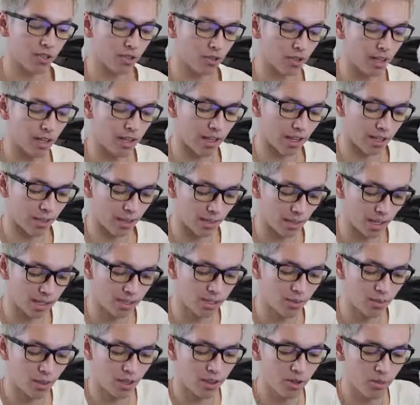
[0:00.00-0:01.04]
So
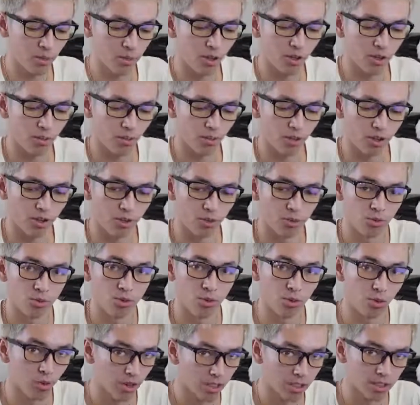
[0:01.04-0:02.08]
that's the method when you
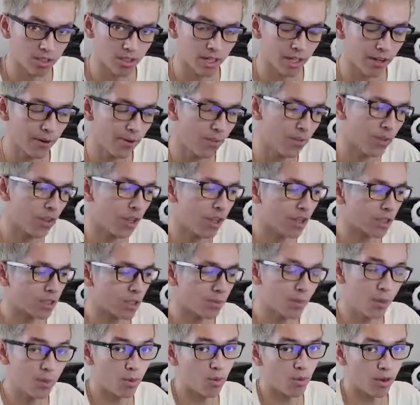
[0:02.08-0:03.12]
do want to scale.
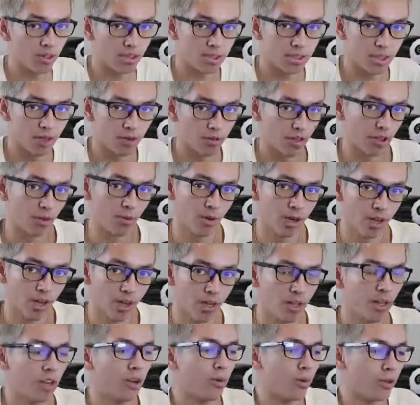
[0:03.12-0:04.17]
Some people want to scale right
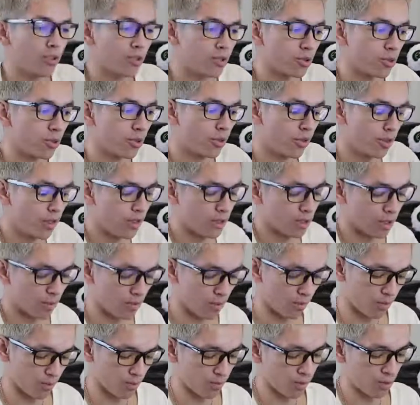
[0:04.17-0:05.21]
away, which is cool.
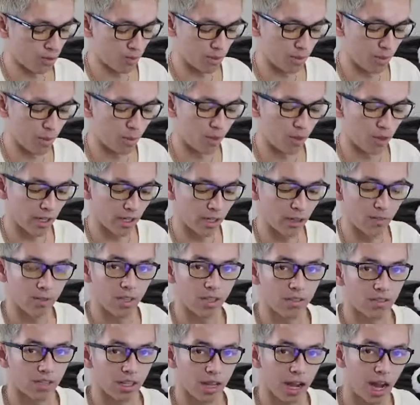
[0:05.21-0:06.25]
Some people want to keep
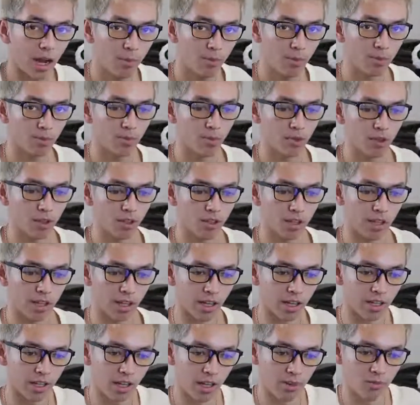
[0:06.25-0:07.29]
testing. Like I prefer,
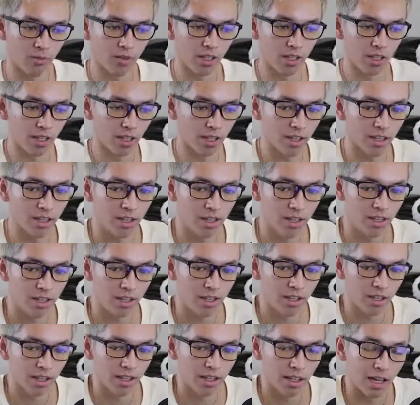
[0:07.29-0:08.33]
I really like
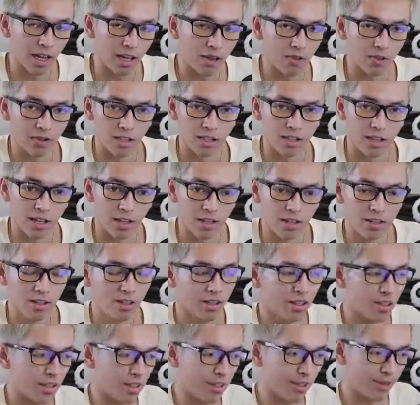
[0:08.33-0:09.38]
gathering data.